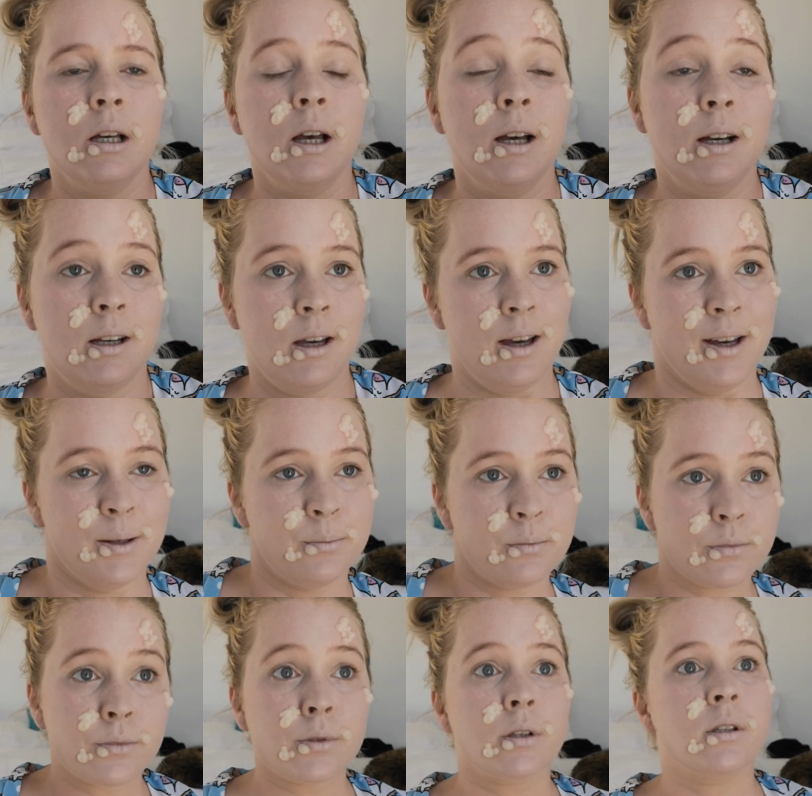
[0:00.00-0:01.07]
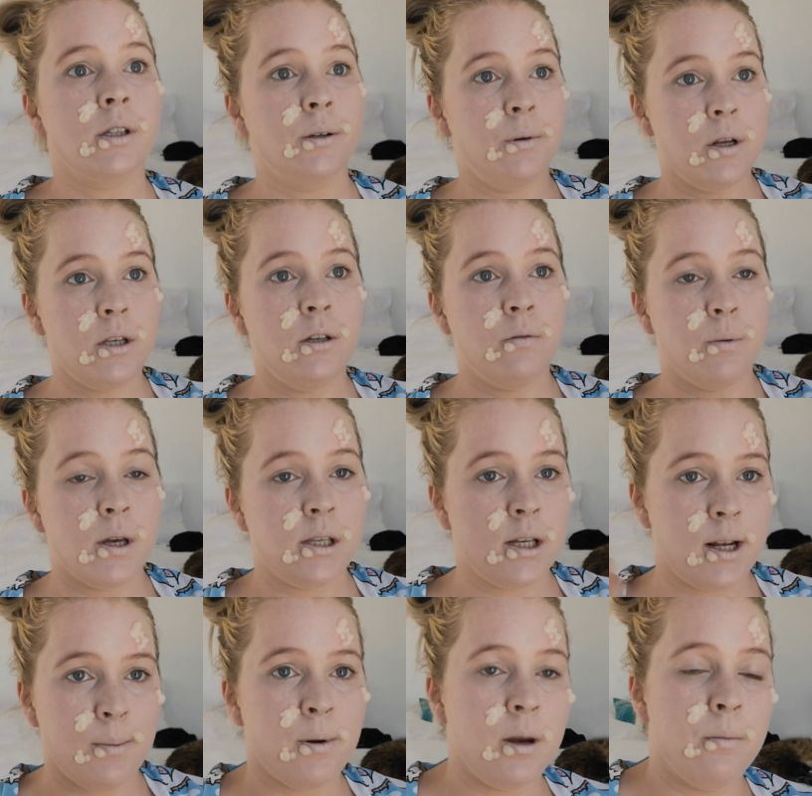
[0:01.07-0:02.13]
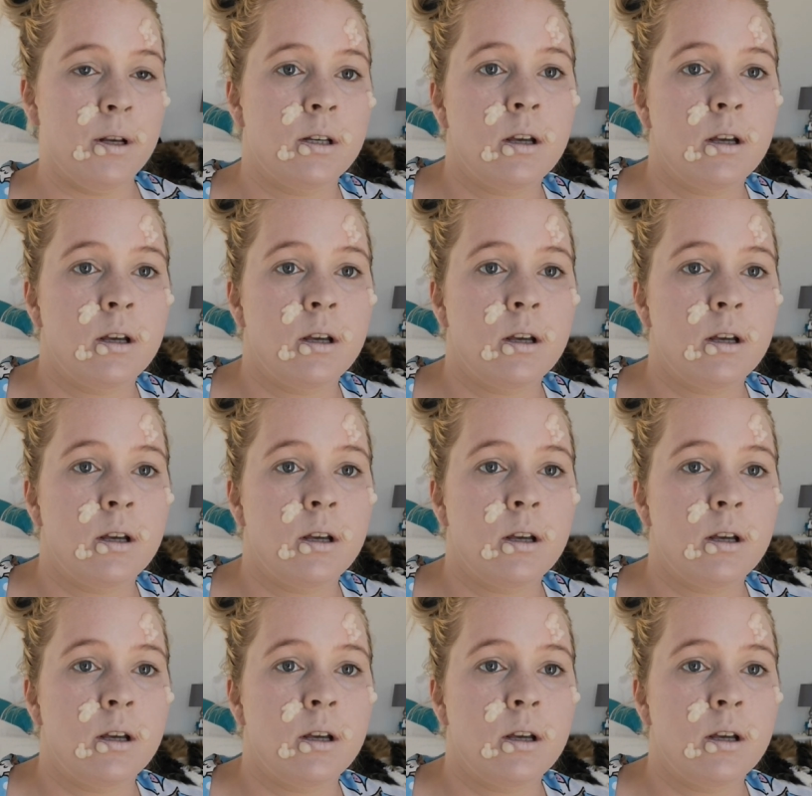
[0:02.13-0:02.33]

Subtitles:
Okay, so once you've basically pretty much